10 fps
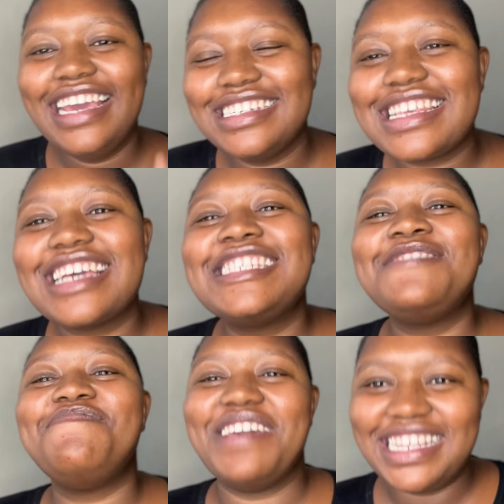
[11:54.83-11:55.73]
is
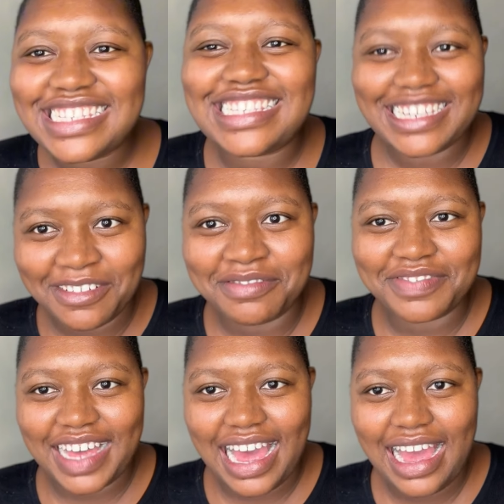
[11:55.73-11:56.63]

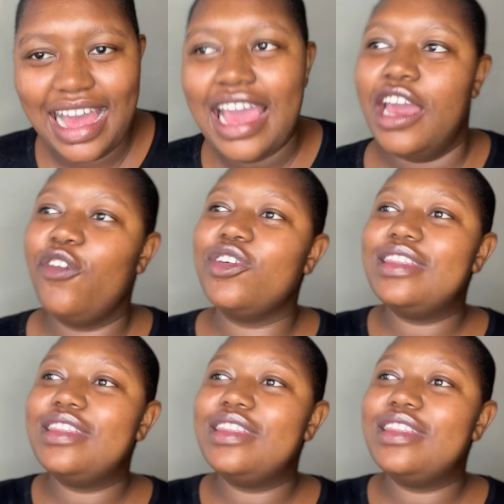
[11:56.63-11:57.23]
expensive eh? if you